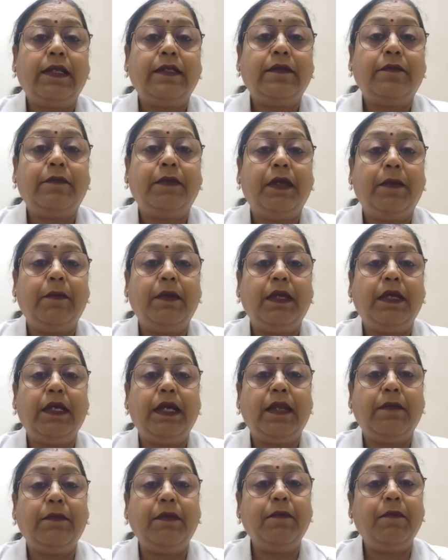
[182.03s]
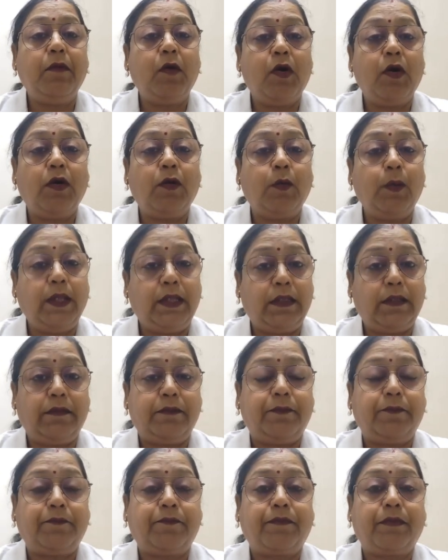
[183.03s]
that a baby can be born with.